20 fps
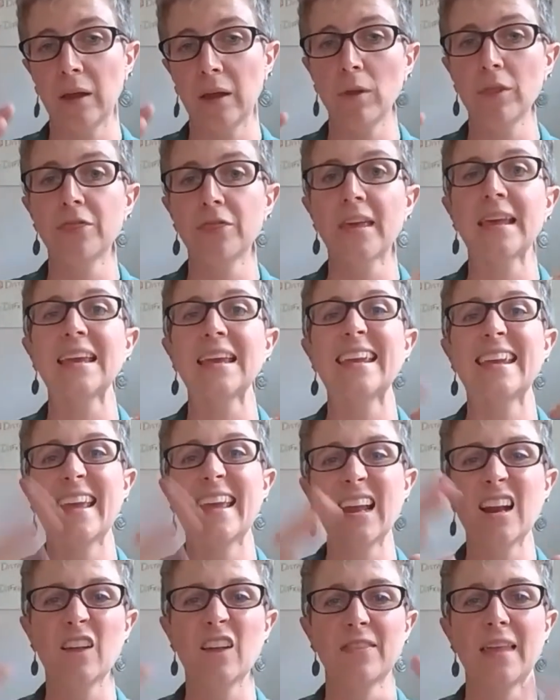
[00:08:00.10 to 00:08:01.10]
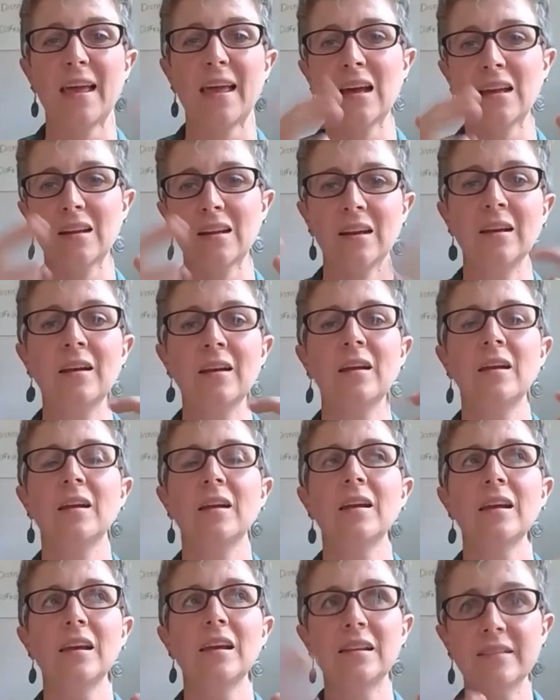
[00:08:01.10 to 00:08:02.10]
with, they can get that
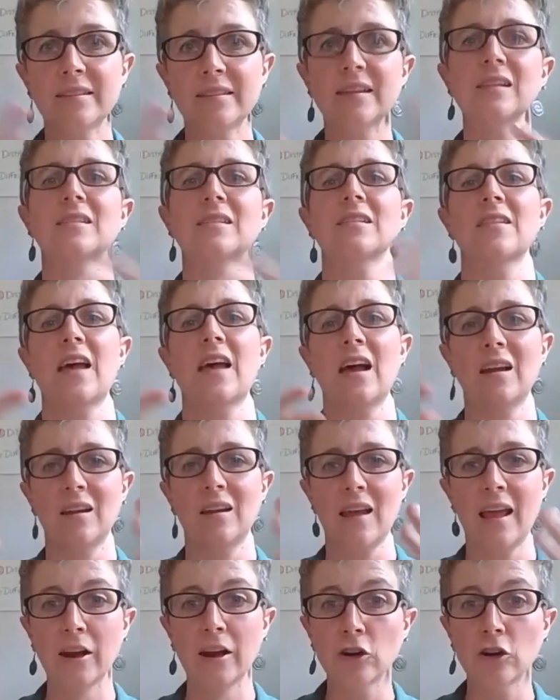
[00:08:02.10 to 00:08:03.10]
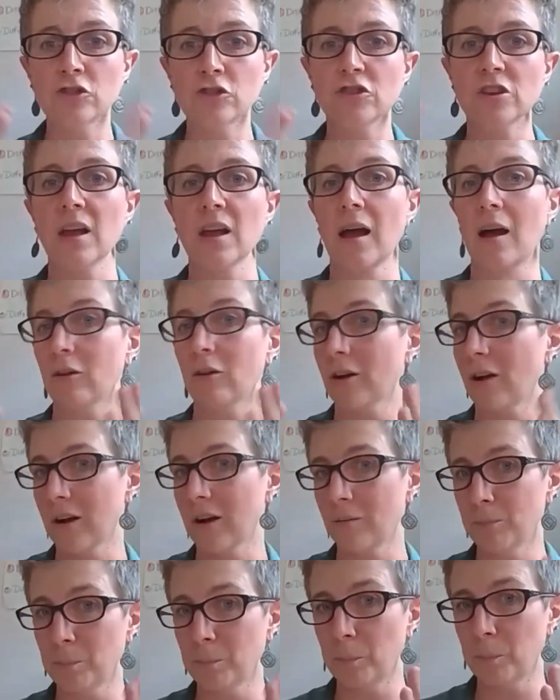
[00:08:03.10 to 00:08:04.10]
instinct and that energy out on
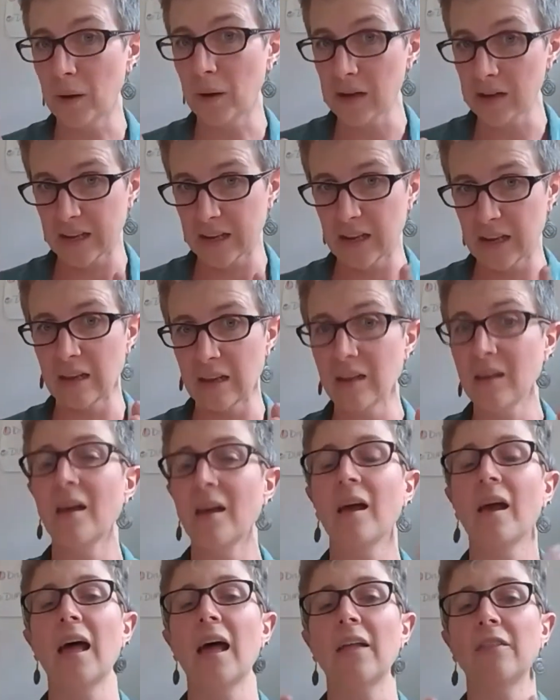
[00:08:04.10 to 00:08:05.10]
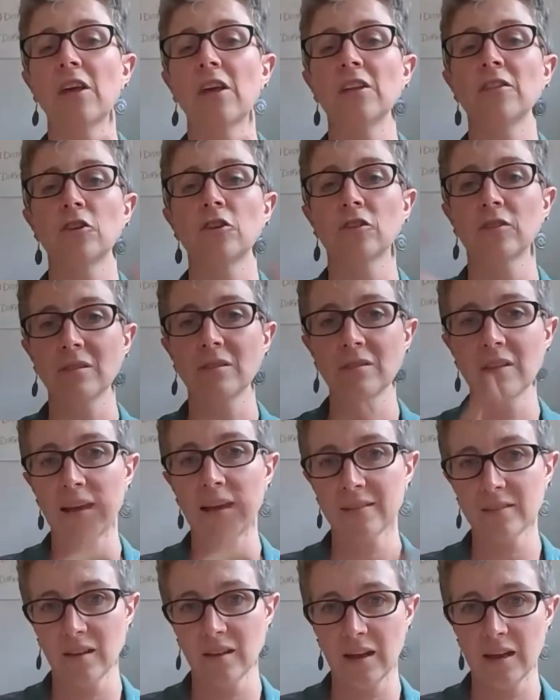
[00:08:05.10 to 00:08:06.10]
a buddy, and then there's
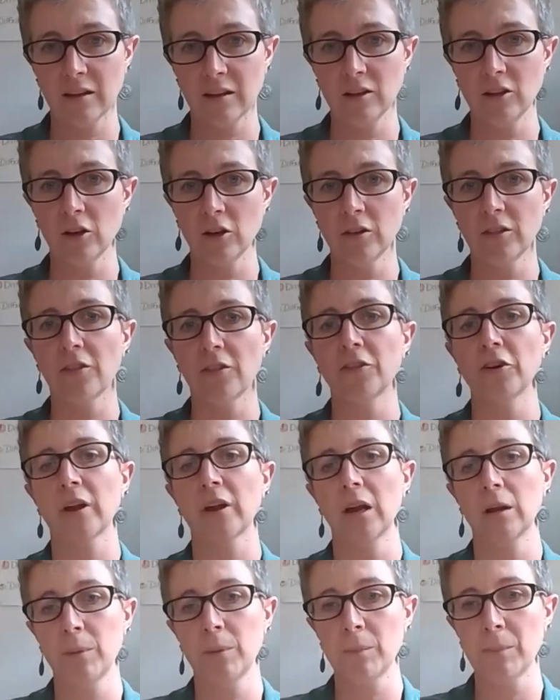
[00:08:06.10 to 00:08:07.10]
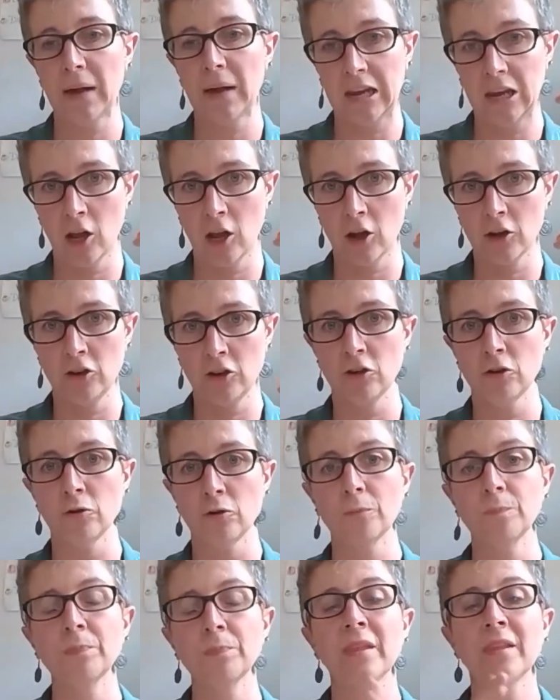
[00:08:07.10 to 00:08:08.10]
less likelihood that they're going to be biting on
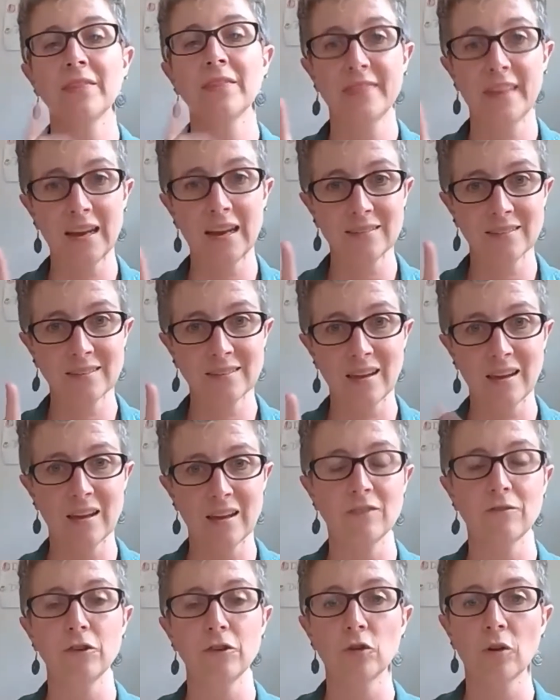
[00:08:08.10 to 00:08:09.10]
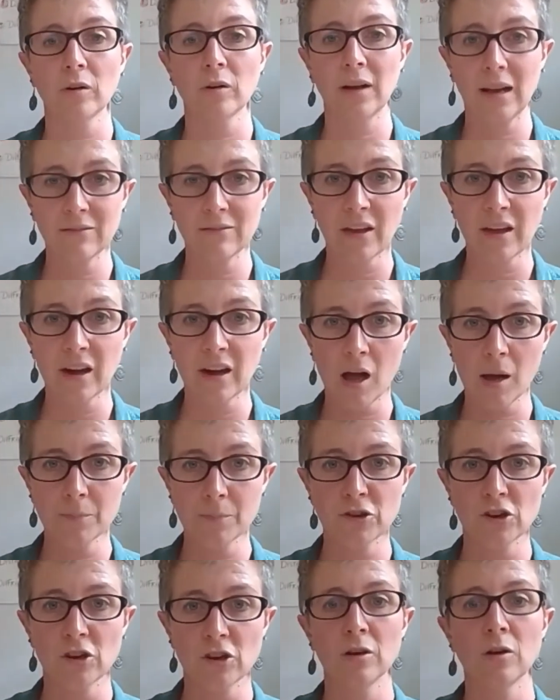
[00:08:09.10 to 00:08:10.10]
you. That said, if you don't have that
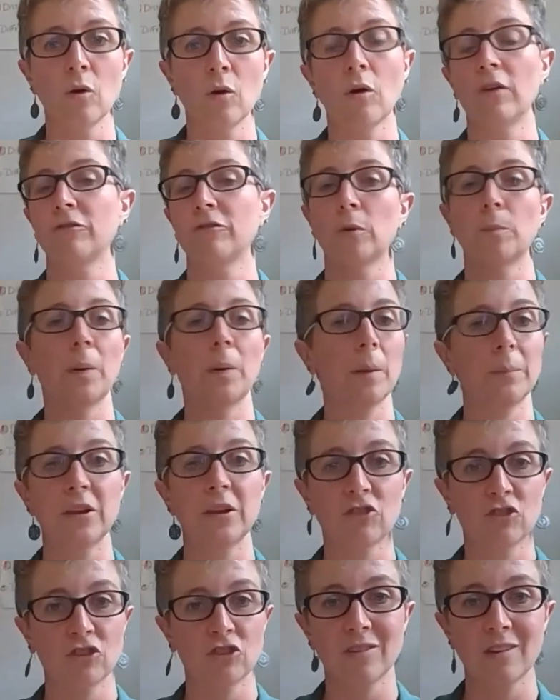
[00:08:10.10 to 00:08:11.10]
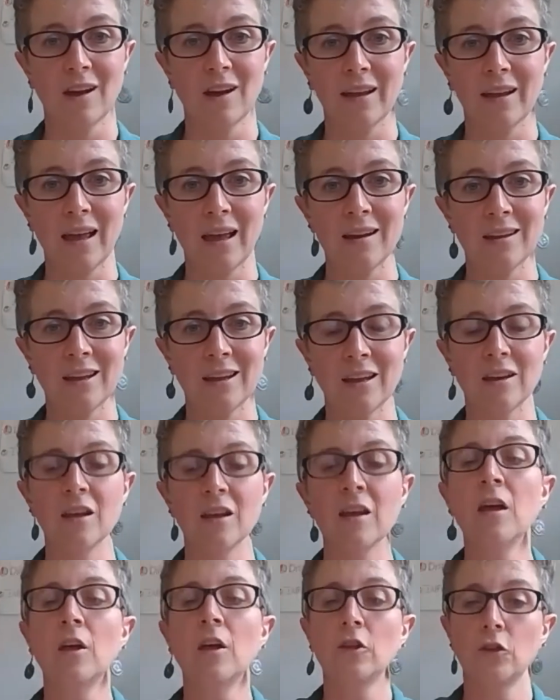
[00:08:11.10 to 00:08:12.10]
option, or if your puppy's just not getting it,
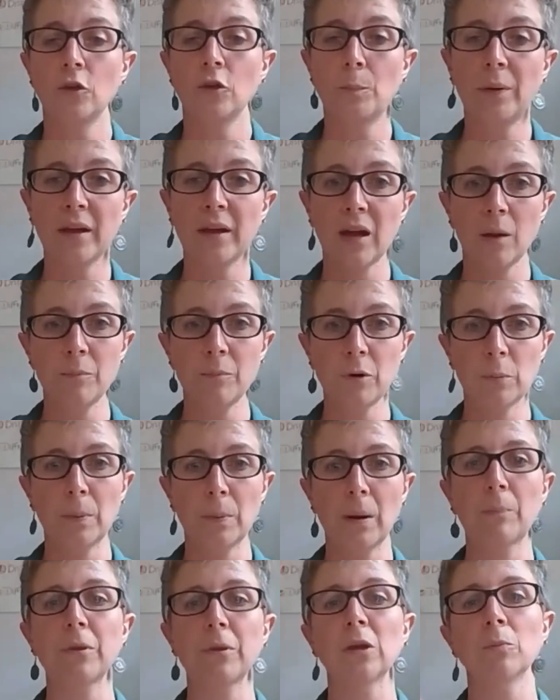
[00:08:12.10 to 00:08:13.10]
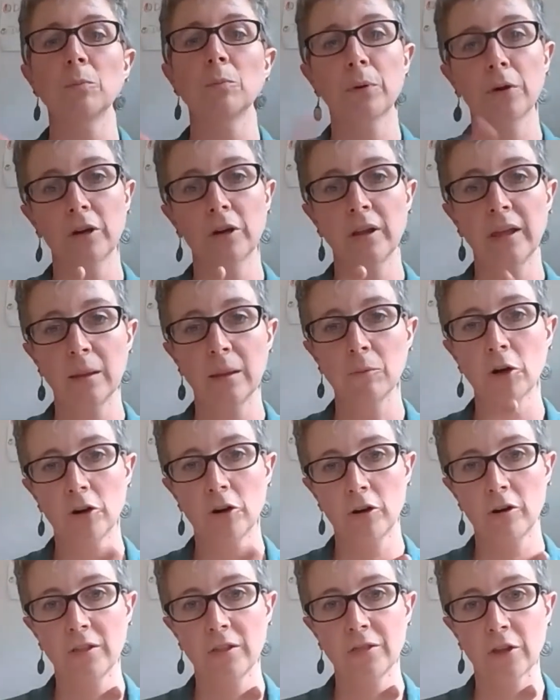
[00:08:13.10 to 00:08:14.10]
you pick up your puppy and put him or
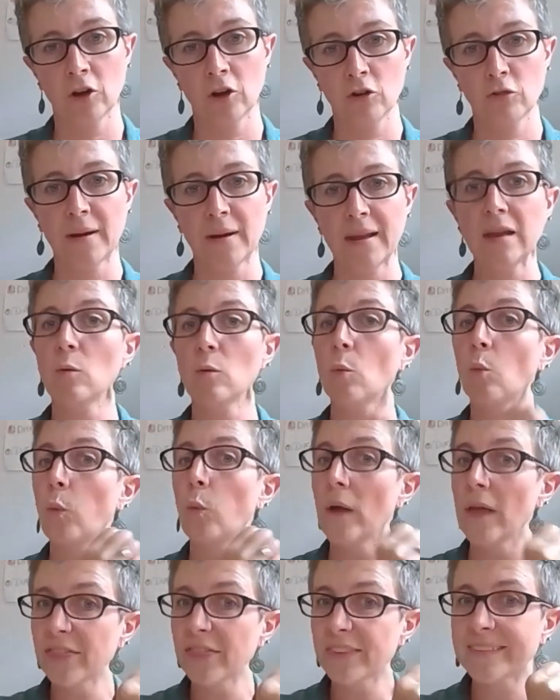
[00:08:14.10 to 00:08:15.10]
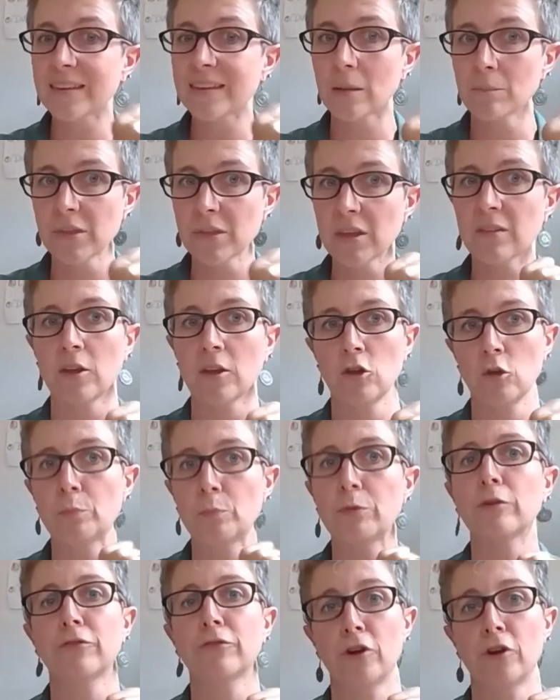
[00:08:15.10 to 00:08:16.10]
her in the crate with something that you
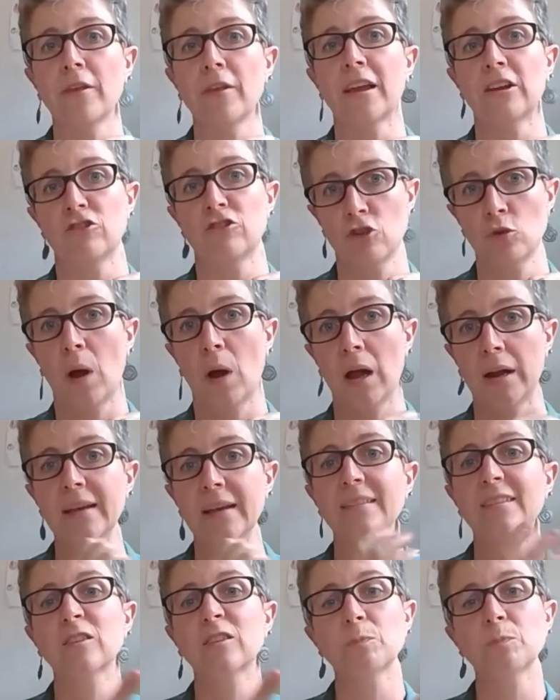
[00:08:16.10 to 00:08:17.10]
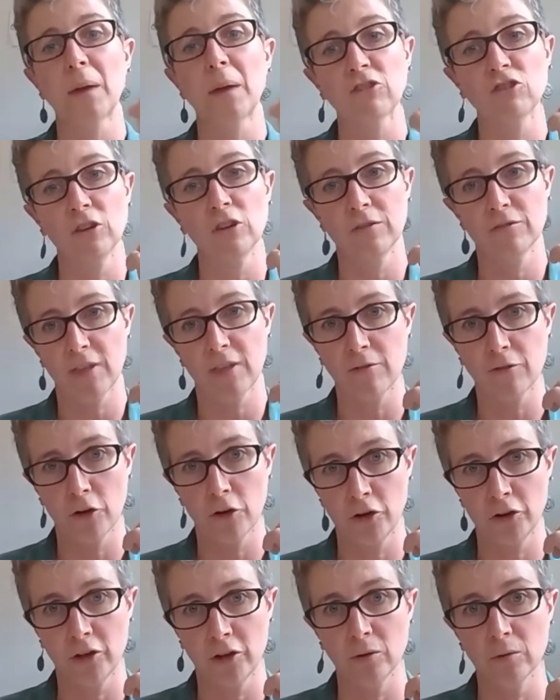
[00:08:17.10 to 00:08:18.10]
prefer they chew on, especially if they've
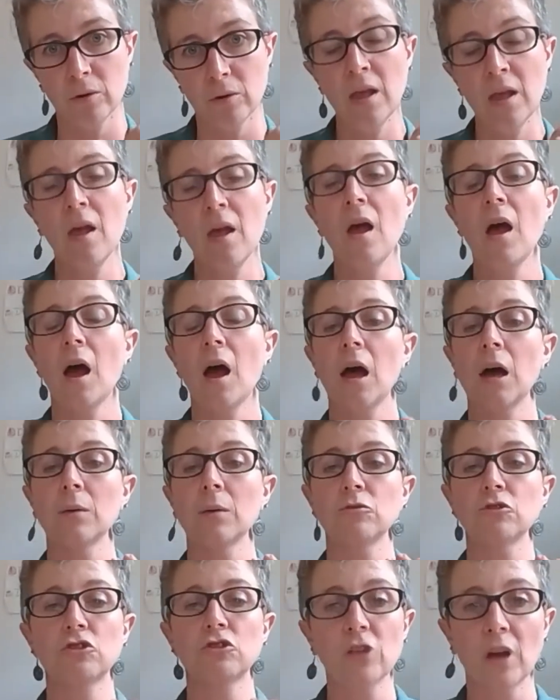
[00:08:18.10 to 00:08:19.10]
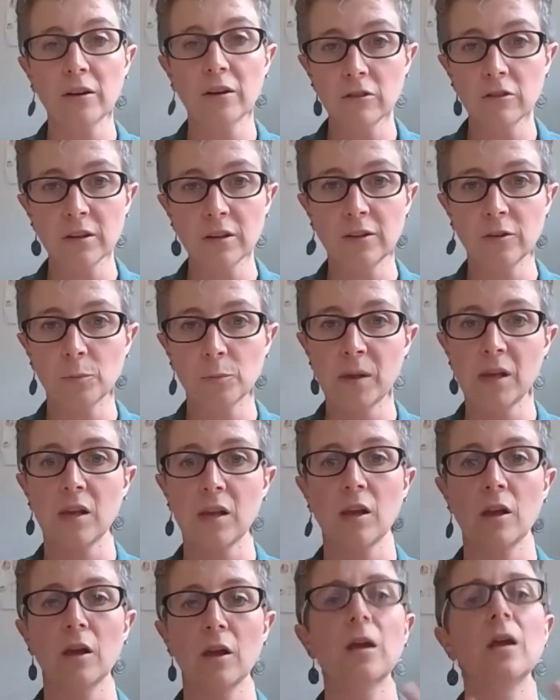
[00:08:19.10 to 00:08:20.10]
hurt you. Generally
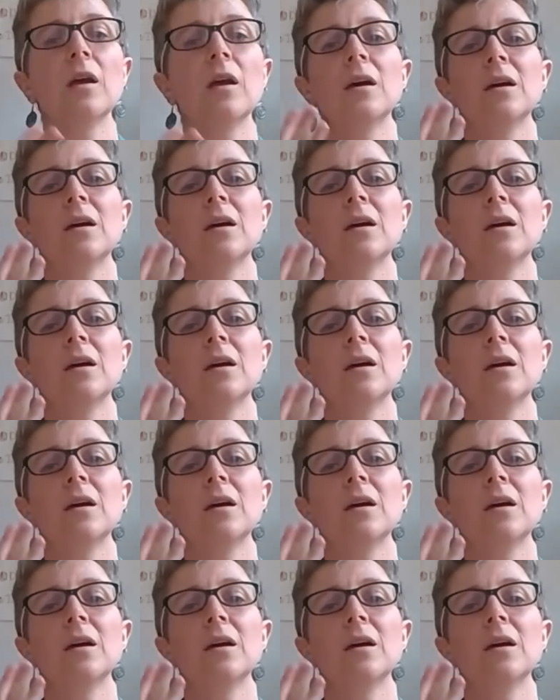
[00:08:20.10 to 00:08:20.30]
speaking,